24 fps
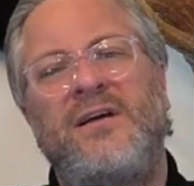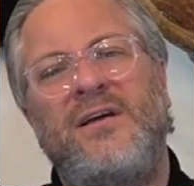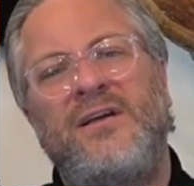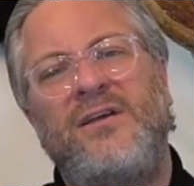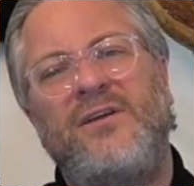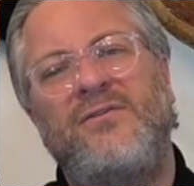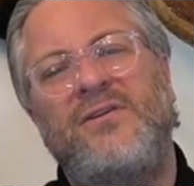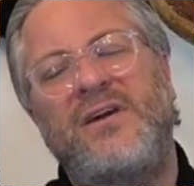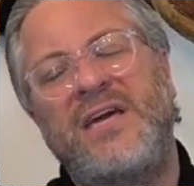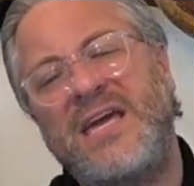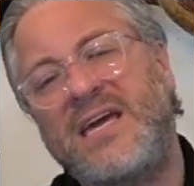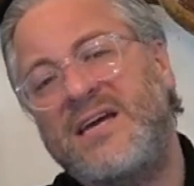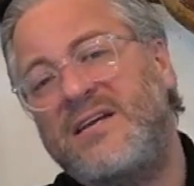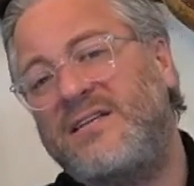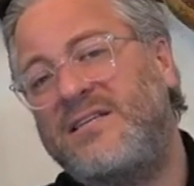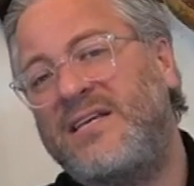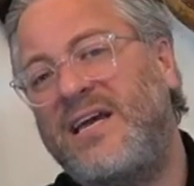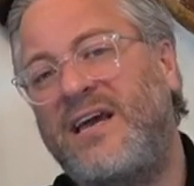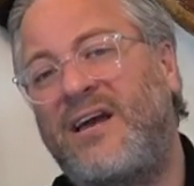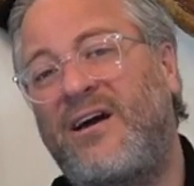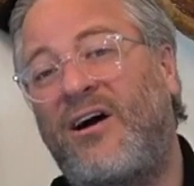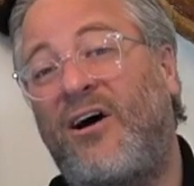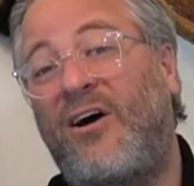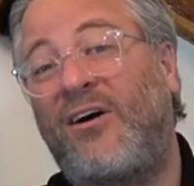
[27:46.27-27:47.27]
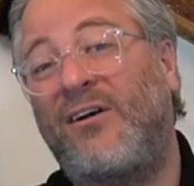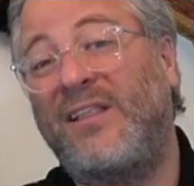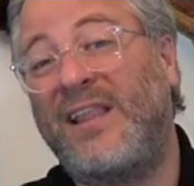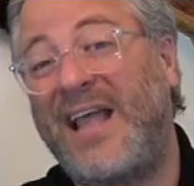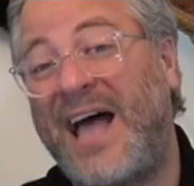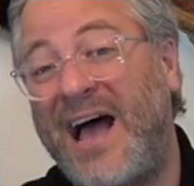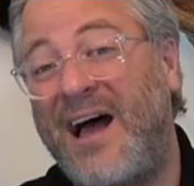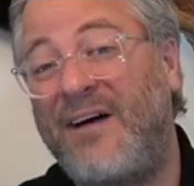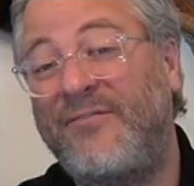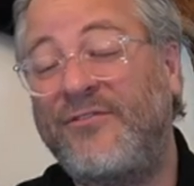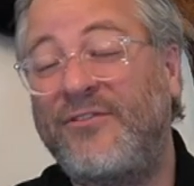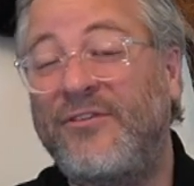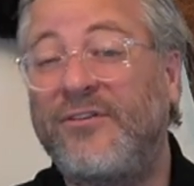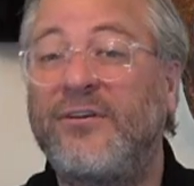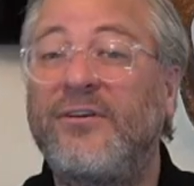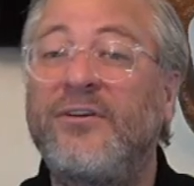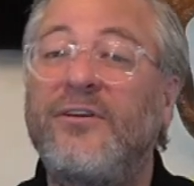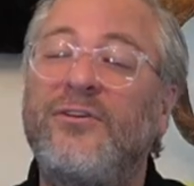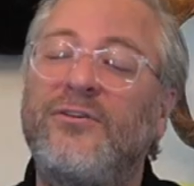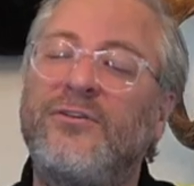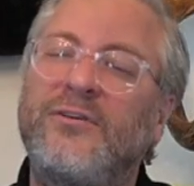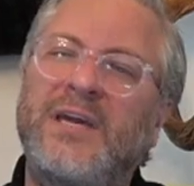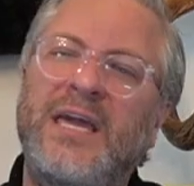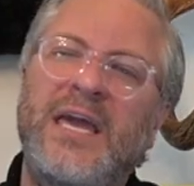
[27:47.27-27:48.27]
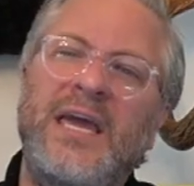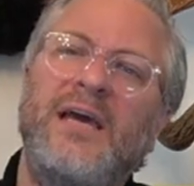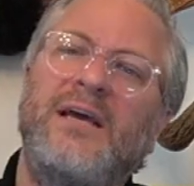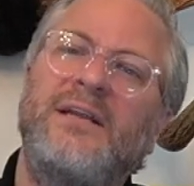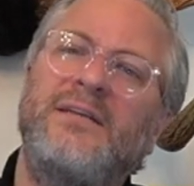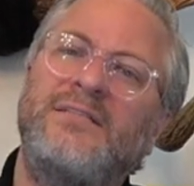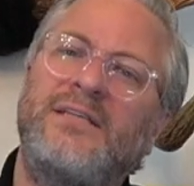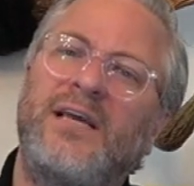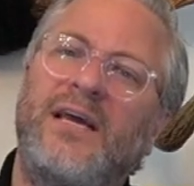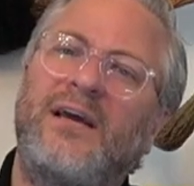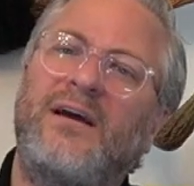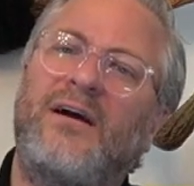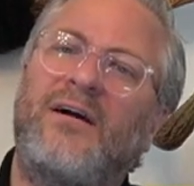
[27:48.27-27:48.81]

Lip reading: You can't take our laughter. You can't take